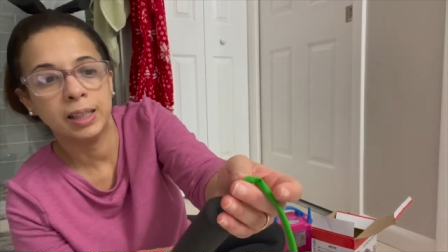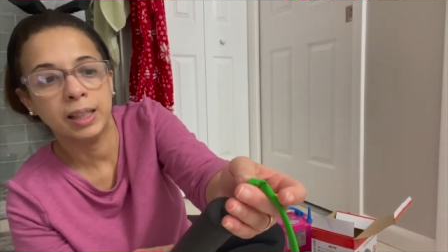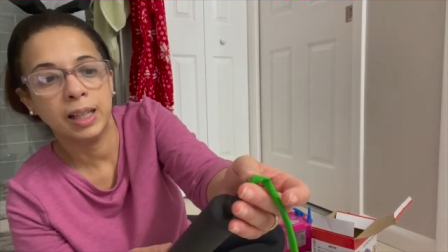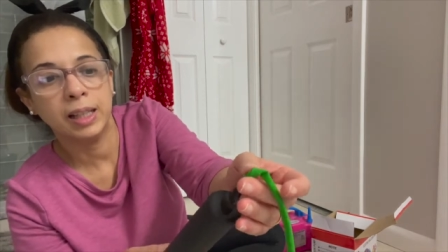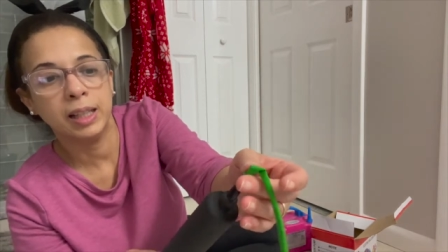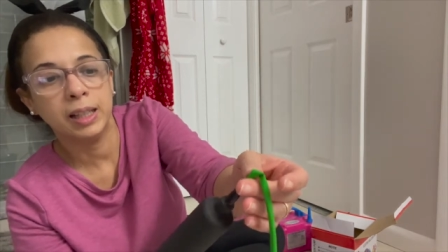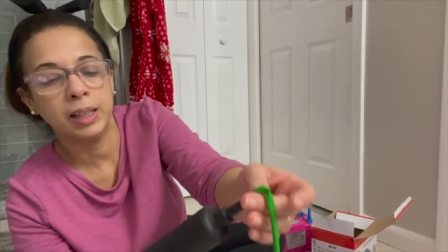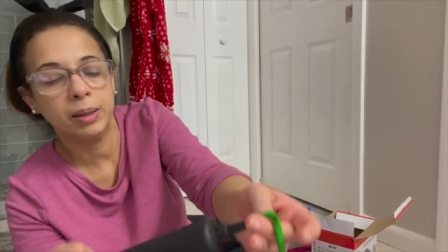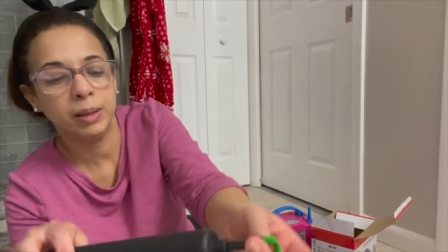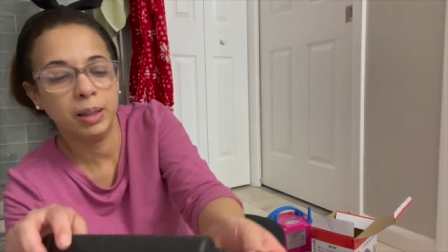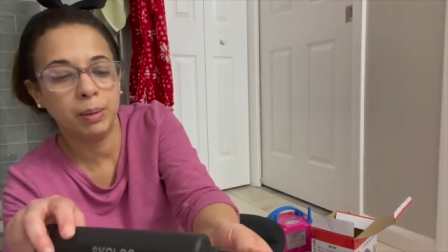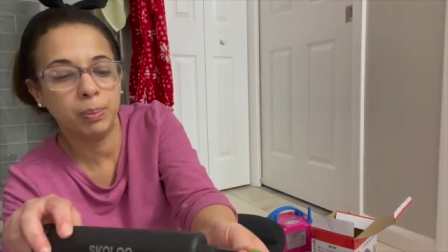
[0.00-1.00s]
dar
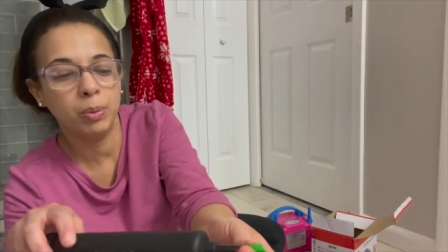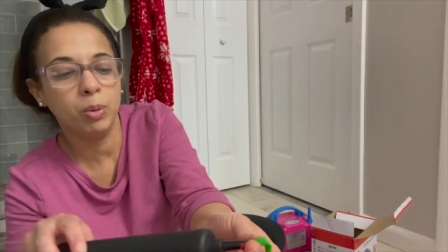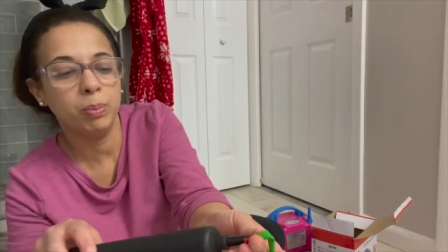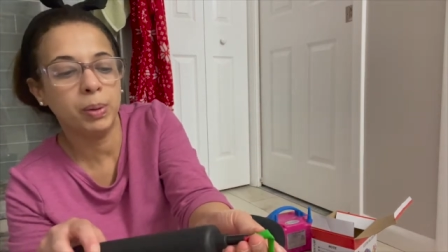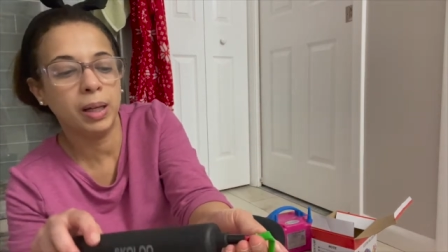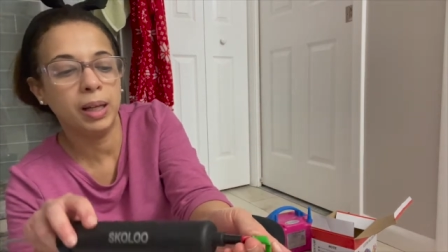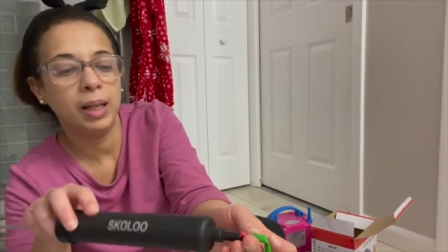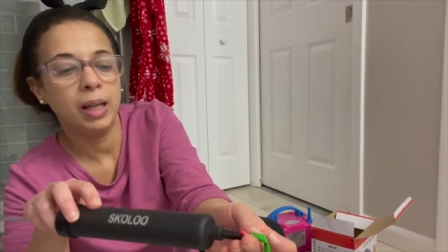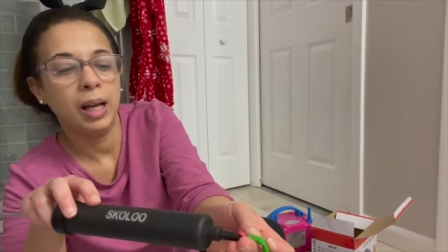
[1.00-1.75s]
la pompa,